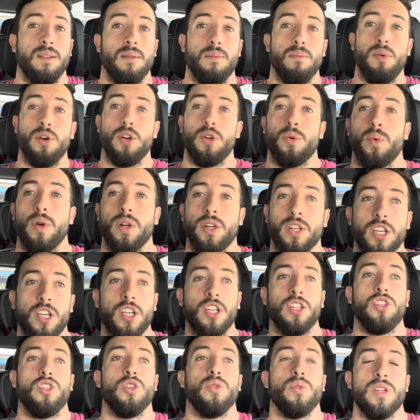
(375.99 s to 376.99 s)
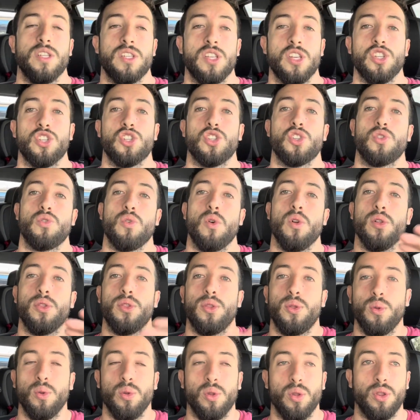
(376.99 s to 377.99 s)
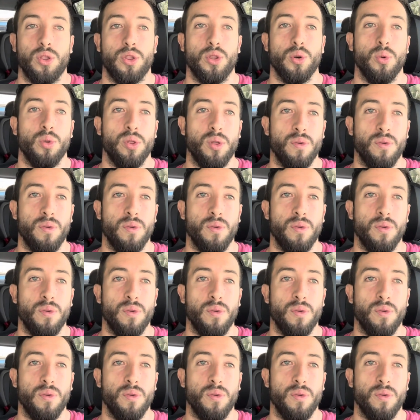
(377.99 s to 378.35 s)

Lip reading: but what you can do is scroll through